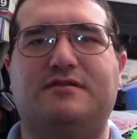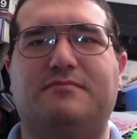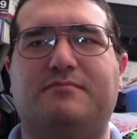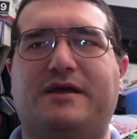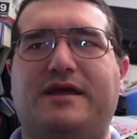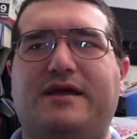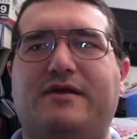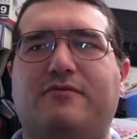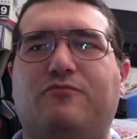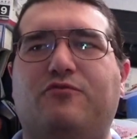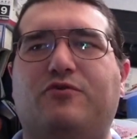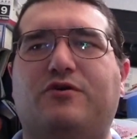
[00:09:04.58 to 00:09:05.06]
the
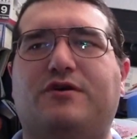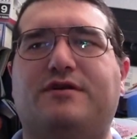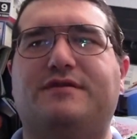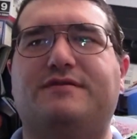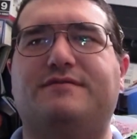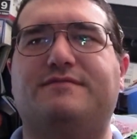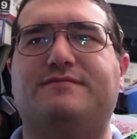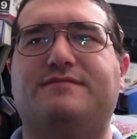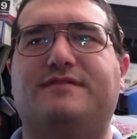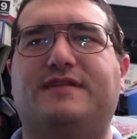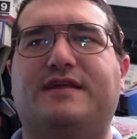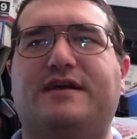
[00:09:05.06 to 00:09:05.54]
main
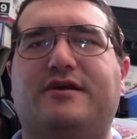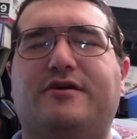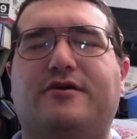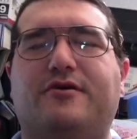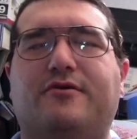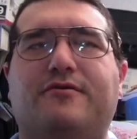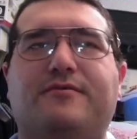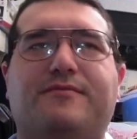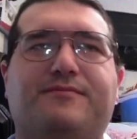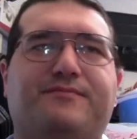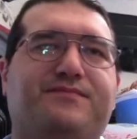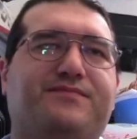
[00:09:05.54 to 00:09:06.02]
one
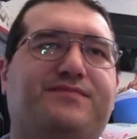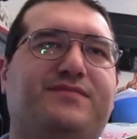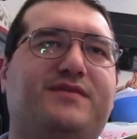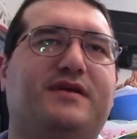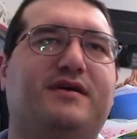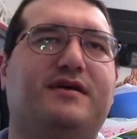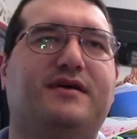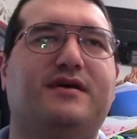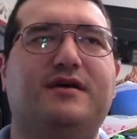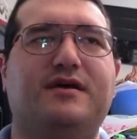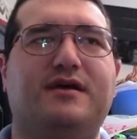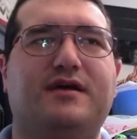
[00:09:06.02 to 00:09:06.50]
there,
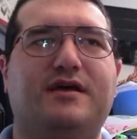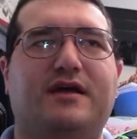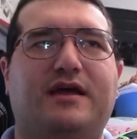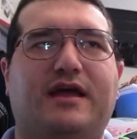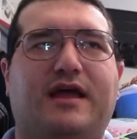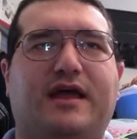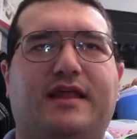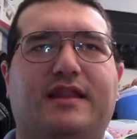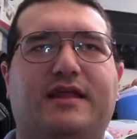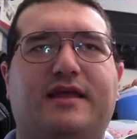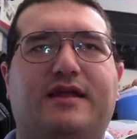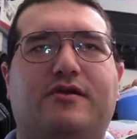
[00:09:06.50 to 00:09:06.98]

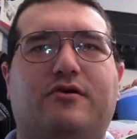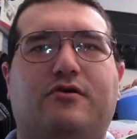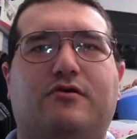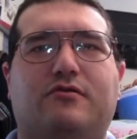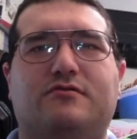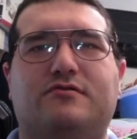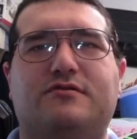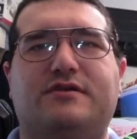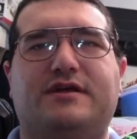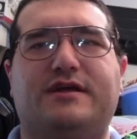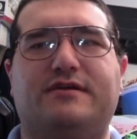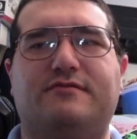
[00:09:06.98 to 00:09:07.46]
and then
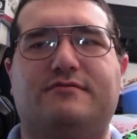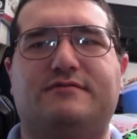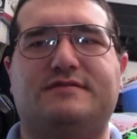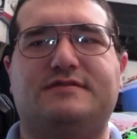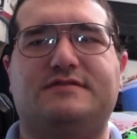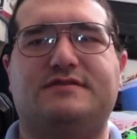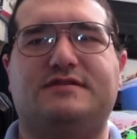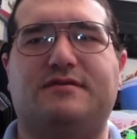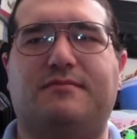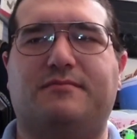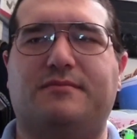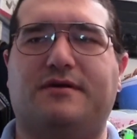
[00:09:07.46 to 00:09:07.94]
alternate with
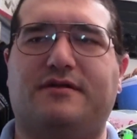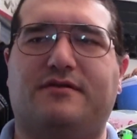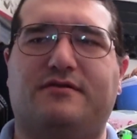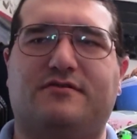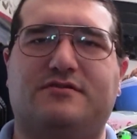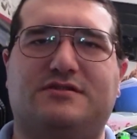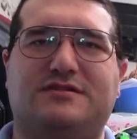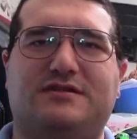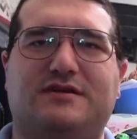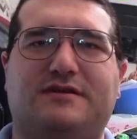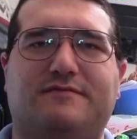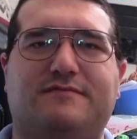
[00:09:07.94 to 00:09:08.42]
some other
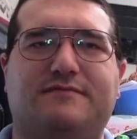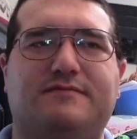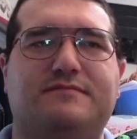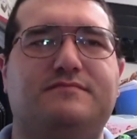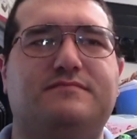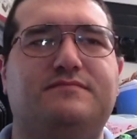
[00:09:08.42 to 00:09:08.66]
stuff.